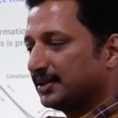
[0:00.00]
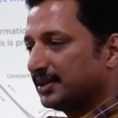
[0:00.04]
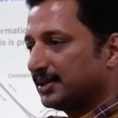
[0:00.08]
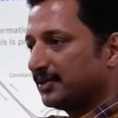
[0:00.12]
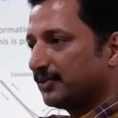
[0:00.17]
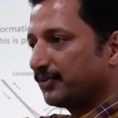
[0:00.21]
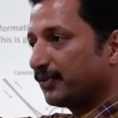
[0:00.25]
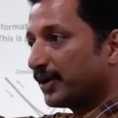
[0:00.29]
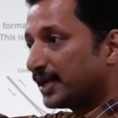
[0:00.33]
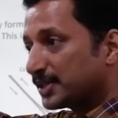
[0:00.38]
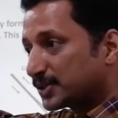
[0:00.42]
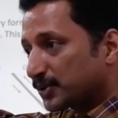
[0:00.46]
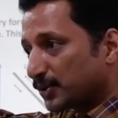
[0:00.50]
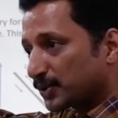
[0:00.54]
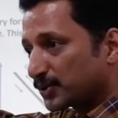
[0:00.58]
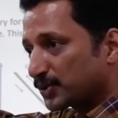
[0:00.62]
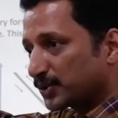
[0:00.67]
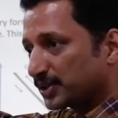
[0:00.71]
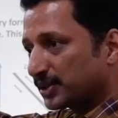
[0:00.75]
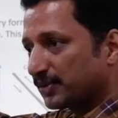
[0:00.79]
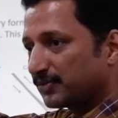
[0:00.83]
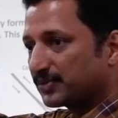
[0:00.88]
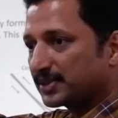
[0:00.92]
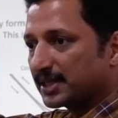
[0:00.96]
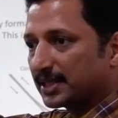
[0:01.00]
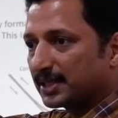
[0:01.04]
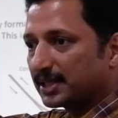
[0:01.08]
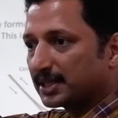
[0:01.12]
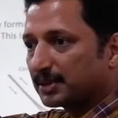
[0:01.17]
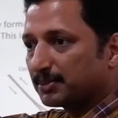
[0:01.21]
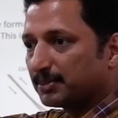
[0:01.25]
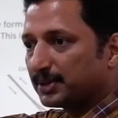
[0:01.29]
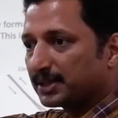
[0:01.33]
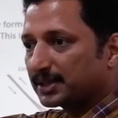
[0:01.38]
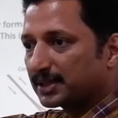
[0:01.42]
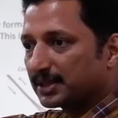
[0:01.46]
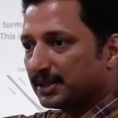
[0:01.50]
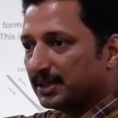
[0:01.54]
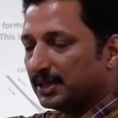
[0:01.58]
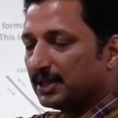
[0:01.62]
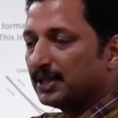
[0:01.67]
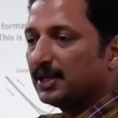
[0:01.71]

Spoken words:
the phase also shifts a little bit.